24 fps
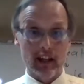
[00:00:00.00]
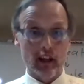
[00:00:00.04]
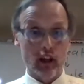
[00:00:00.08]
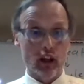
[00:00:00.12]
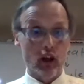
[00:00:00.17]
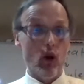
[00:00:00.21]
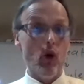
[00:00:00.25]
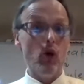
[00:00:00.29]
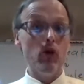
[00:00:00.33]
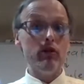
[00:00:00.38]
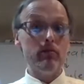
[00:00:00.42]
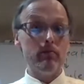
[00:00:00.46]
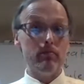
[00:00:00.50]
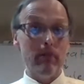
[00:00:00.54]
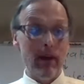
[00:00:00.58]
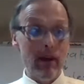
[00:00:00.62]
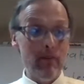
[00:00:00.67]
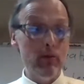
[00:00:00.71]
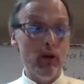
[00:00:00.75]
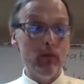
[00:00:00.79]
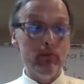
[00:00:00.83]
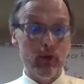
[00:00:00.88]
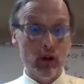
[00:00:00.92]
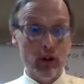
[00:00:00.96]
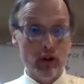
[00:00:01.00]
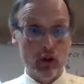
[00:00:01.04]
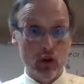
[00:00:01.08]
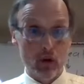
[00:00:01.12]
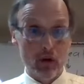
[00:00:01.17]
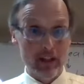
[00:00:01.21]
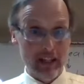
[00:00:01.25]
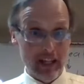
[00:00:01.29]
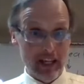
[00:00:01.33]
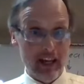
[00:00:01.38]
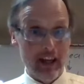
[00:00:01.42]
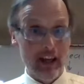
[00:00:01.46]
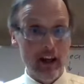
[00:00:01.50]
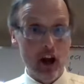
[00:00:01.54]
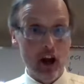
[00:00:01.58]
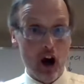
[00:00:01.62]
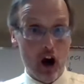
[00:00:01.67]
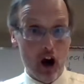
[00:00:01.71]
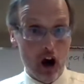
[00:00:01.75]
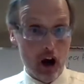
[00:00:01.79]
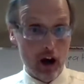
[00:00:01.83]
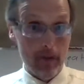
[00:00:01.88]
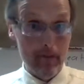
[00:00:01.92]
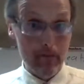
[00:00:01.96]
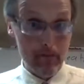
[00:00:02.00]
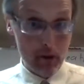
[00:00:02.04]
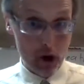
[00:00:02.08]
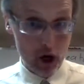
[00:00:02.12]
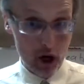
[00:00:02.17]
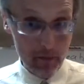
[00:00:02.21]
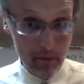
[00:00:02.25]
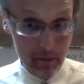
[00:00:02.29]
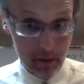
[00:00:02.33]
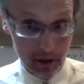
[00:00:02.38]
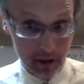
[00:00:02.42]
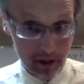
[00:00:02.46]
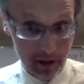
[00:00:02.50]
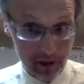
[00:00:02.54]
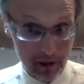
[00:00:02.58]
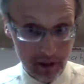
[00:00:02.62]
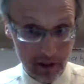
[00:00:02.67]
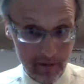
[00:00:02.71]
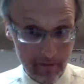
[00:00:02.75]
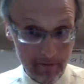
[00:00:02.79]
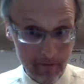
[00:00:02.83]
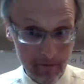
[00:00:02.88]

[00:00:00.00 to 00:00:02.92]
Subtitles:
And those people put those in on purpose.